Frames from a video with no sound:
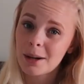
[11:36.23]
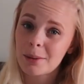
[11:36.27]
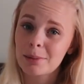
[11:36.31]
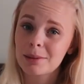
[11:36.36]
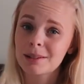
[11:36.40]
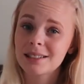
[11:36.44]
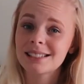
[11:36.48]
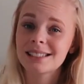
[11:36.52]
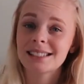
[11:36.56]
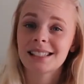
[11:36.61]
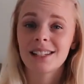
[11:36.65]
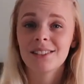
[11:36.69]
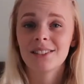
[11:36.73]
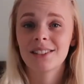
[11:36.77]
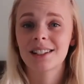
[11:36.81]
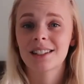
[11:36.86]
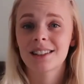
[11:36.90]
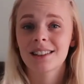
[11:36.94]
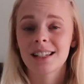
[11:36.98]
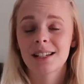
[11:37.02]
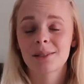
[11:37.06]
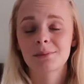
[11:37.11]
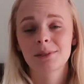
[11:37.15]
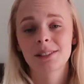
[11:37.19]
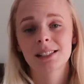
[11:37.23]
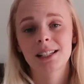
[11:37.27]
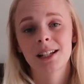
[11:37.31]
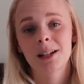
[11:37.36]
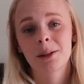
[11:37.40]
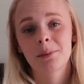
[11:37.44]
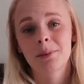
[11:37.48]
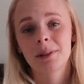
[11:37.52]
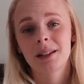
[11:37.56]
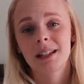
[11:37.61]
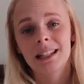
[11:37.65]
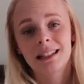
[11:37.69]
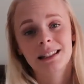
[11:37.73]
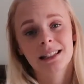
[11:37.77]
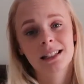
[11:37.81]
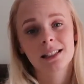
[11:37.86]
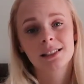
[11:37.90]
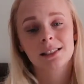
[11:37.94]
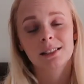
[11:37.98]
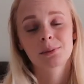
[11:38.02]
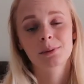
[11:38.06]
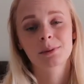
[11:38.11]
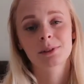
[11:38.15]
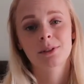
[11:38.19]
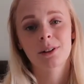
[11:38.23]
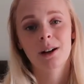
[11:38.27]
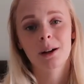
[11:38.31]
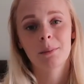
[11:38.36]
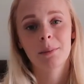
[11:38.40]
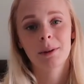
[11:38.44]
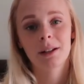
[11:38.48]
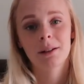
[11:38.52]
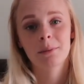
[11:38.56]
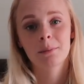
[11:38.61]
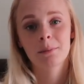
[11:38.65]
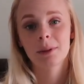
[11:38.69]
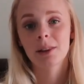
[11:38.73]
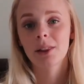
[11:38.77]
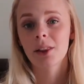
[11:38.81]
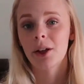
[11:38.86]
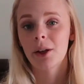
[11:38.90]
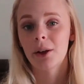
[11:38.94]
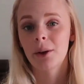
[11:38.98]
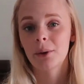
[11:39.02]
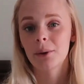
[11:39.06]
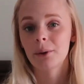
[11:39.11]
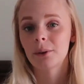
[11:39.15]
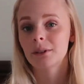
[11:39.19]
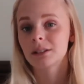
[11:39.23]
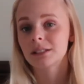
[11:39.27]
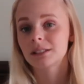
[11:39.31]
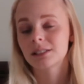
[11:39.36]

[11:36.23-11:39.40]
please give it a thumbs up, hit the subscribe button below